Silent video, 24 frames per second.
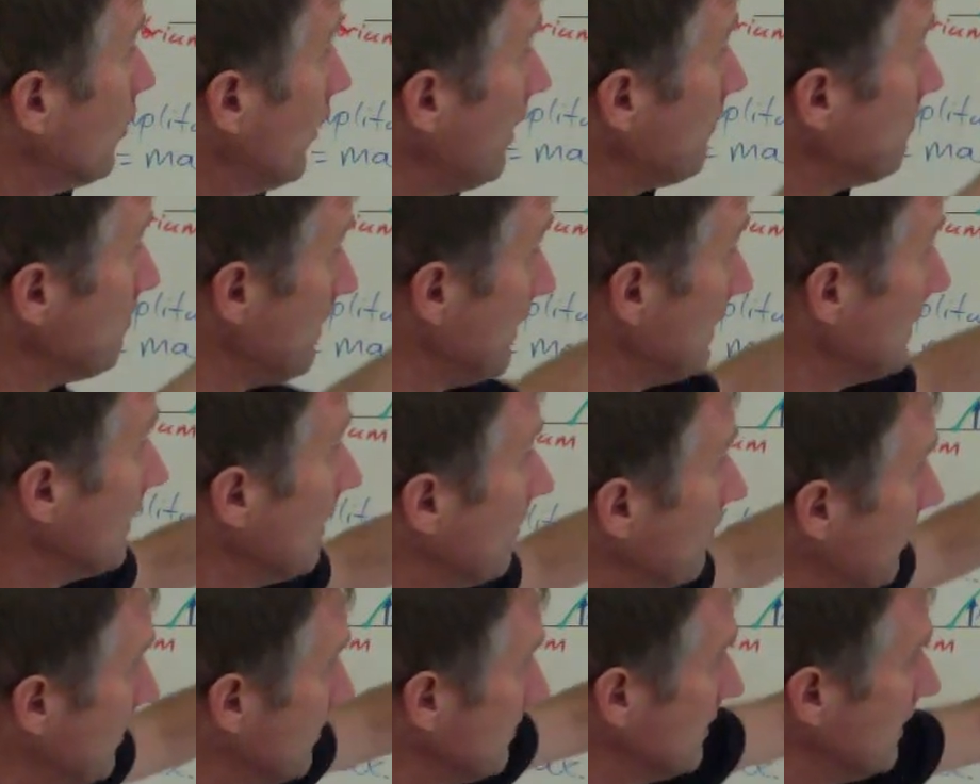have many
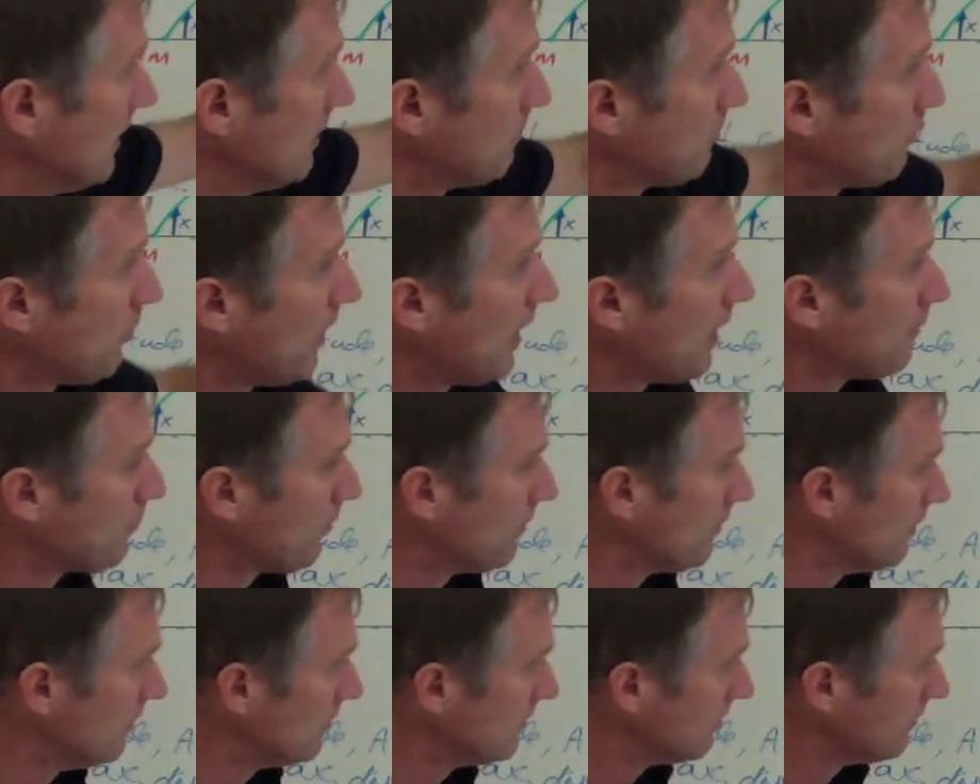of the same
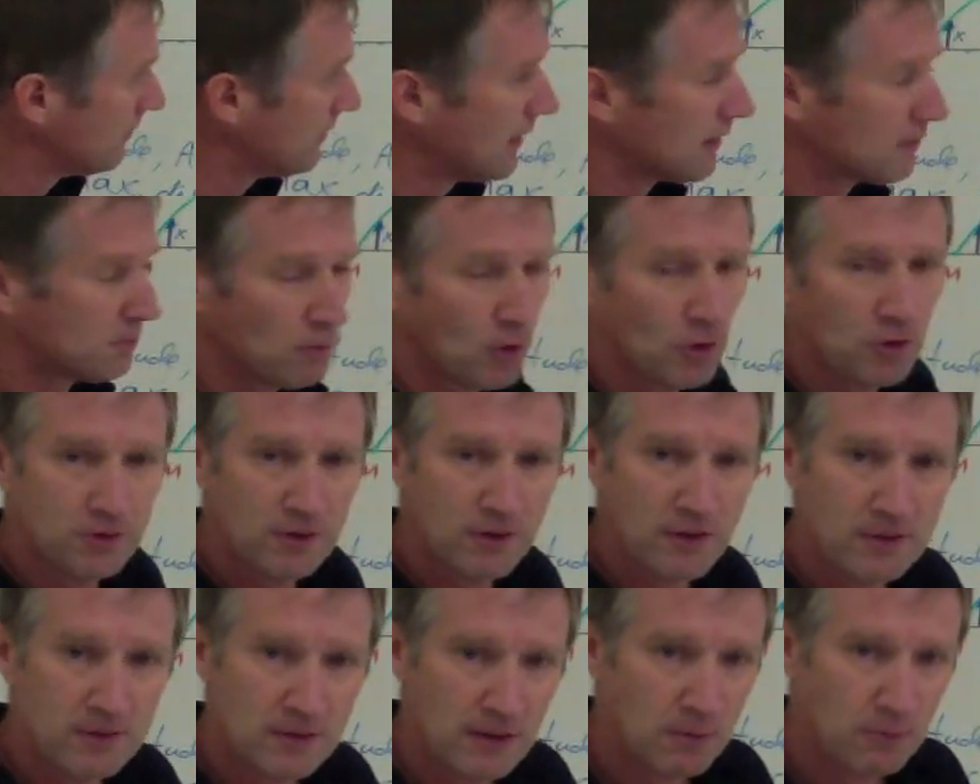properties, in fact, most
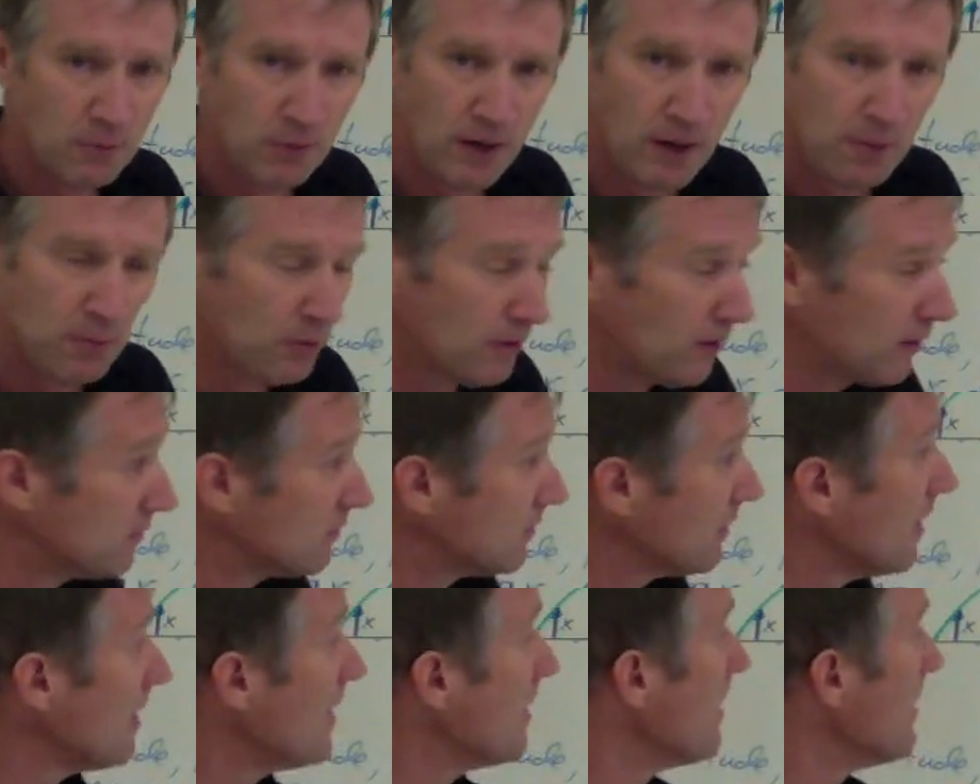of the same
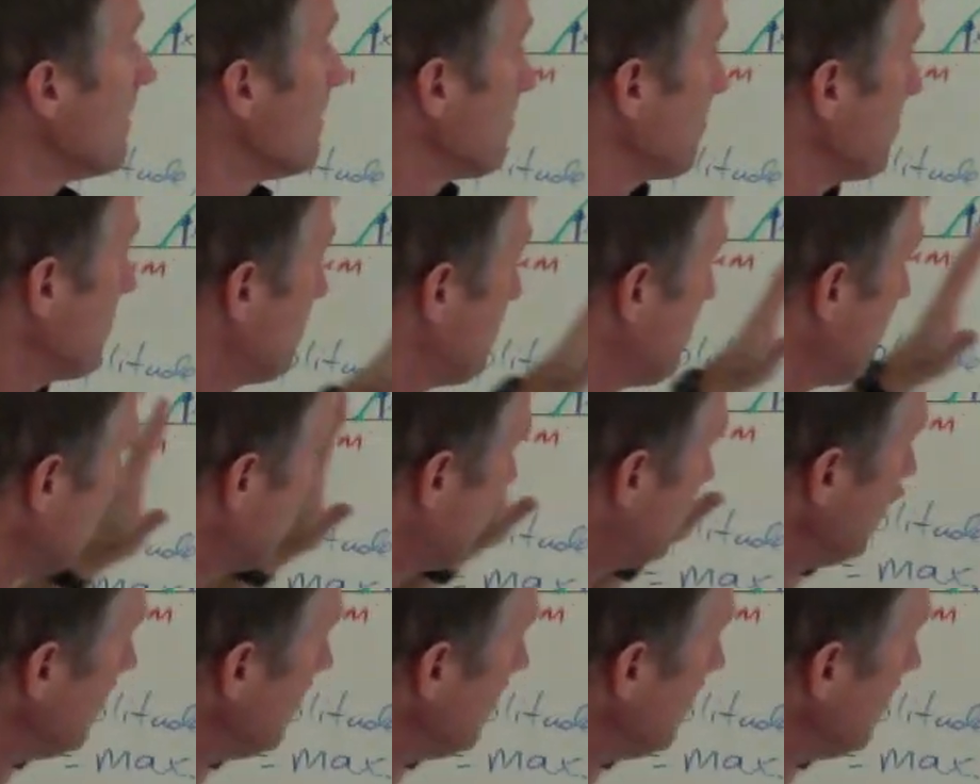properties. But